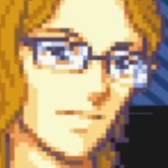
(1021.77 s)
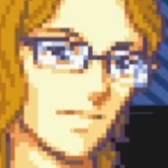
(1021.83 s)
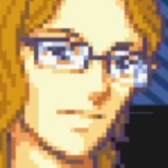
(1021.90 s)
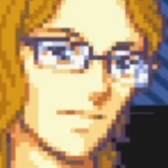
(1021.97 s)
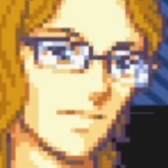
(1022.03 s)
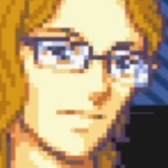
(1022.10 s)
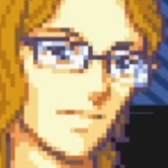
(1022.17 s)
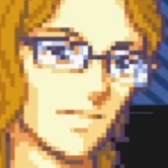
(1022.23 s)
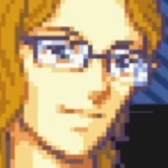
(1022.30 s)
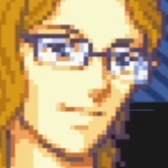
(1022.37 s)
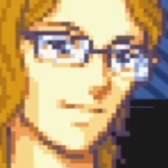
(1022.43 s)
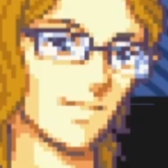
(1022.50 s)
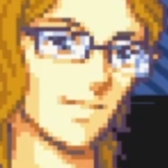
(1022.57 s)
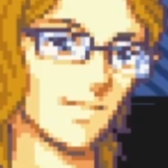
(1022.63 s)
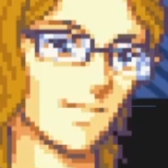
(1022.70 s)

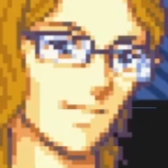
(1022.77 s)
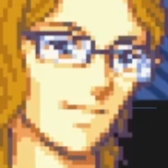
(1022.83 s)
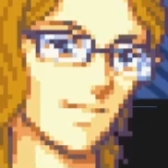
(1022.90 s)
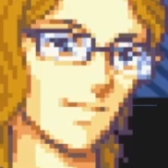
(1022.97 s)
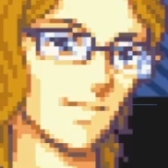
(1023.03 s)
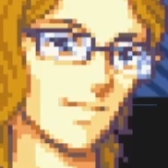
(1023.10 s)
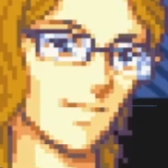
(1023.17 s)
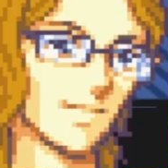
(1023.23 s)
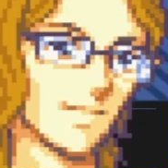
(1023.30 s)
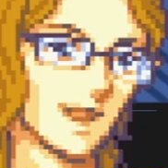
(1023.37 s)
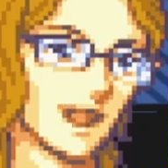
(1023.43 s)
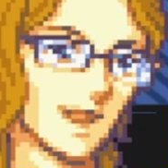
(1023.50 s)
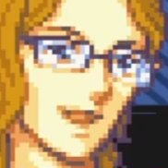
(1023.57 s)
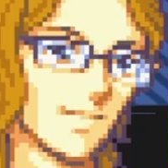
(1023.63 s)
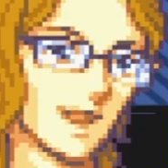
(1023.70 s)
Ah,
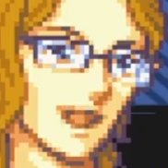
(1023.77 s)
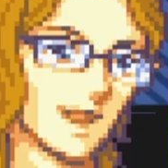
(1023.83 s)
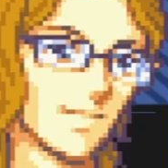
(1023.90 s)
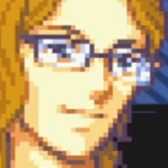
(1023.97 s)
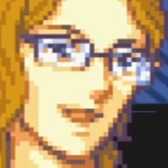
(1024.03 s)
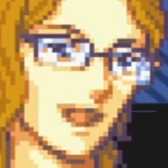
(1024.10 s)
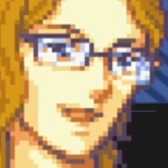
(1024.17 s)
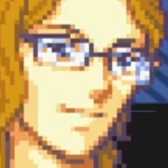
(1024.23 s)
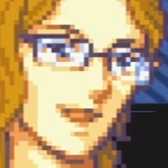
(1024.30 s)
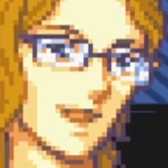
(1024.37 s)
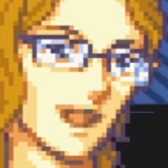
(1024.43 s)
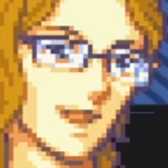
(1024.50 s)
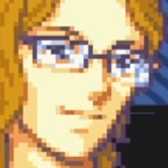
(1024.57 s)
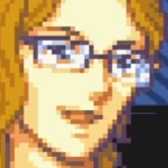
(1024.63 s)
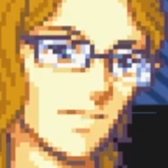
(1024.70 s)
okay. So we have
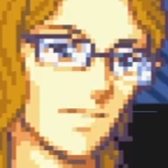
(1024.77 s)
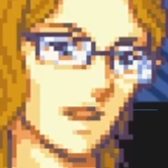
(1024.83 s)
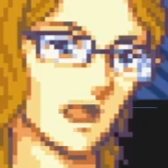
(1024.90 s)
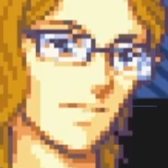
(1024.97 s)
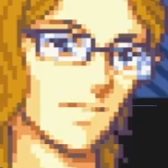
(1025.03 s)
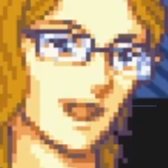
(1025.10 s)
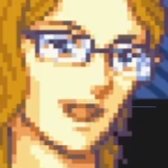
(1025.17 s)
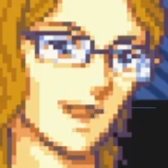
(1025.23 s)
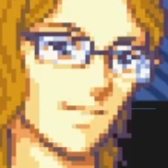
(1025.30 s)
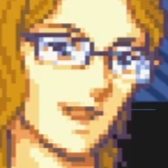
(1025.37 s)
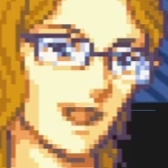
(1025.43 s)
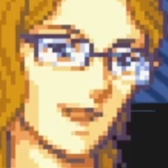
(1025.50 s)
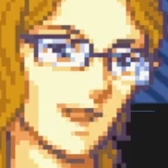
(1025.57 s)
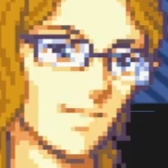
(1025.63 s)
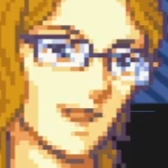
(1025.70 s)
trinkets as
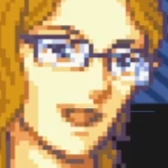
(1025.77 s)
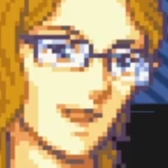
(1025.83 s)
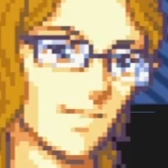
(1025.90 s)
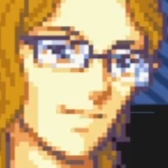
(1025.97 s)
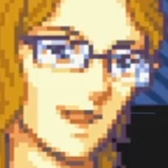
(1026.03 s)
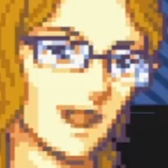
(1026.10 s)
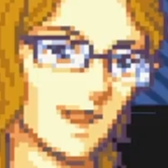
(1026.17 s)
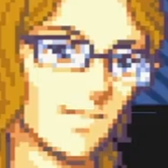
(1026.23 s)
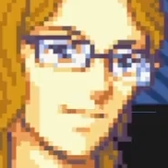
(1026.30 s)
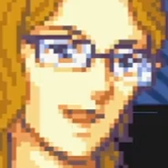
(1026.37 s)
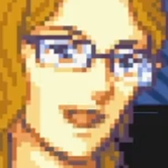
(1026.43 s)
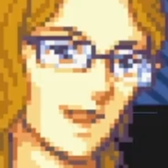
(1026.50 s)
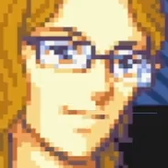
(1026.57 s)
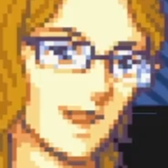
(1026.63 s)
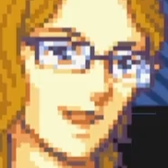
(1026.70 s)
our
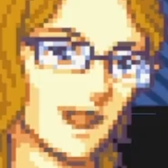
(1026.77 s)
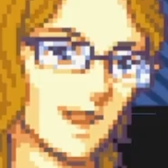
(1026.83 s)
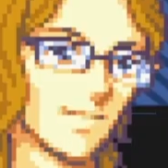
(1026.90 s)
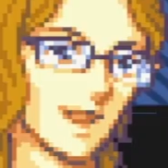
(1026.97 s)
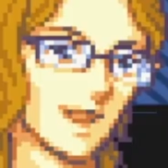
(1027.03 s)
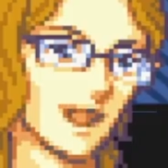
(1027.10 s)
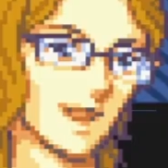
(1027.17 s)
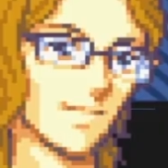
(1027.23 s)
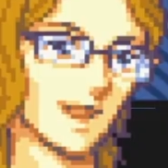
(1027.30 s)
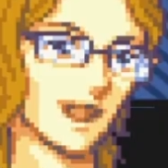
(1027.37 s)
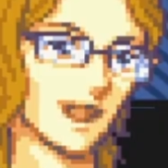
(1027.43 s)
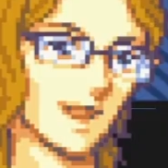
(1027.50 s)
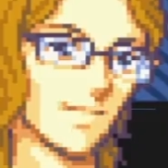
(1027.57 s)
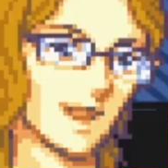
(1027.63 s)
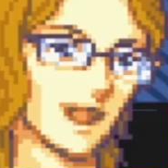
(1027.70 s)
way of getting
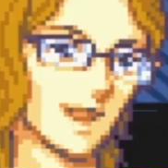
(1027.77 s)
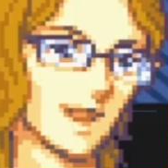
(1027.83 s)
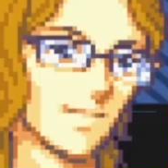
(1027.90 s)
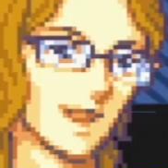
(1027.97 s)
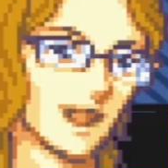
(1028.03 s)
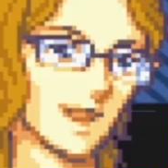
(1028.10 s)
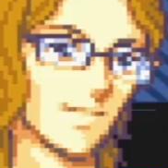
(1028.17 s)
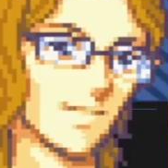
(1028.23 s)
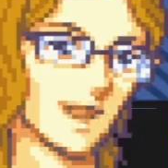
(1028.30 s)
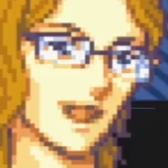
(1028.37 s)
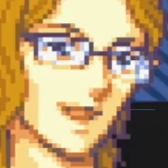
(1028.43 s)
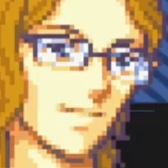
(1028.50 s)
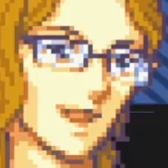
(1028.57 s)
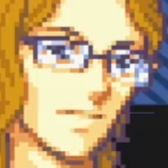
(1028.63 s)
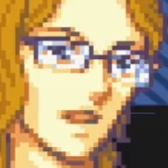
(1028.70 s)
different buffs on
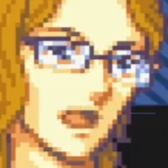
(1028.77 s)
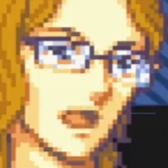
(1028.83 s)
ourselves.